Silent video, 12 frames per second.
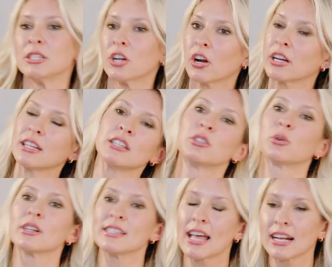be targeted
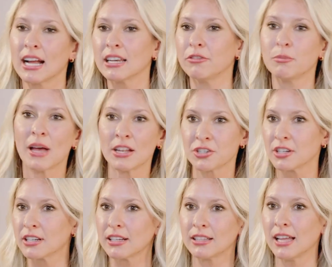towards that kind of
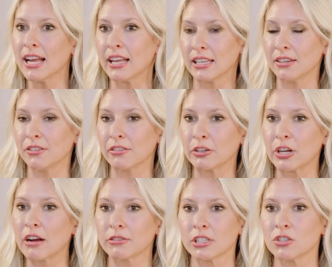imaginary client, even if you're
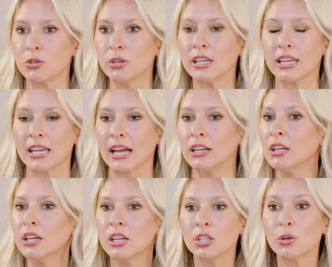not really shooting it yet.
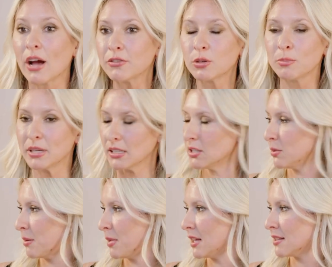You have to appeal
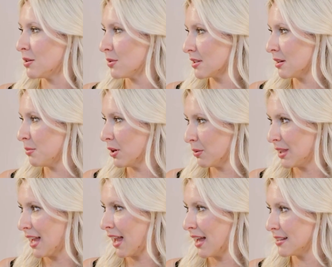to it, because no one's going to book
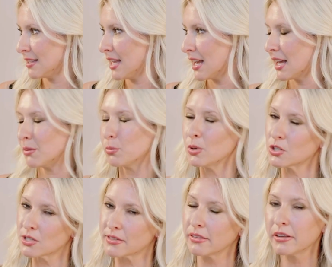what they can't see, and
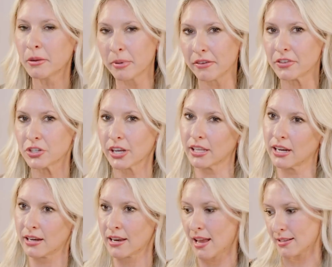which is a little bit of a
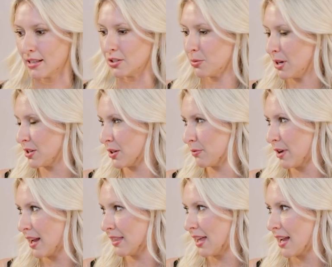chicken and an egg situation,
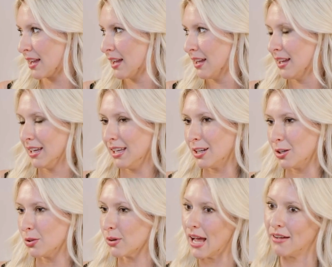right? Like, you know,
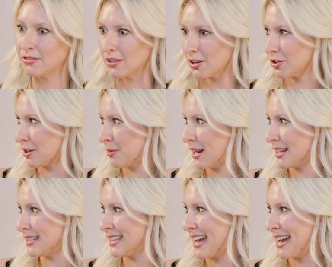you don't have the luxury
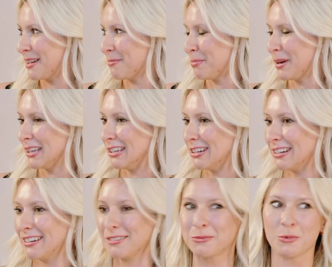weddings yet, but
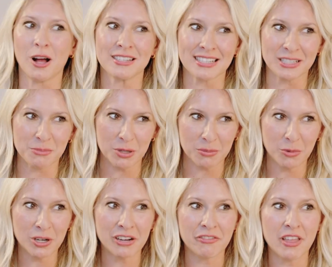you're wanting to book
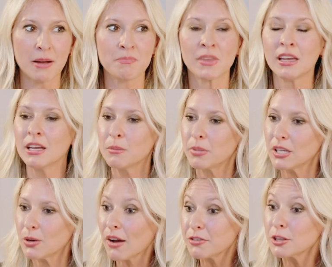more of them.
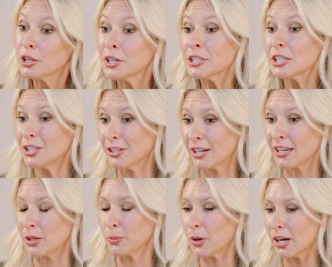But you have to learn to
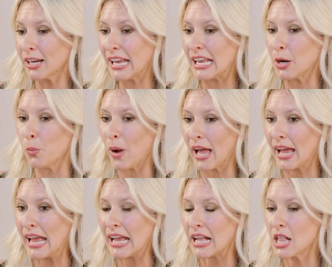curate your work in a
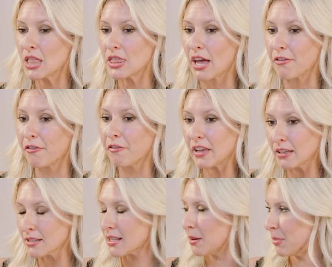way that
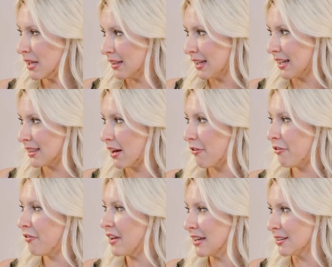feels appealing, that
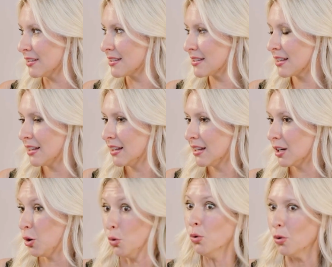feels
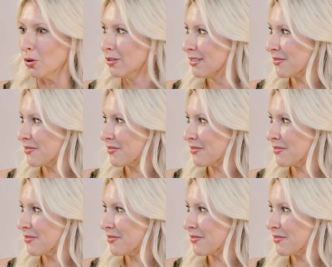cool.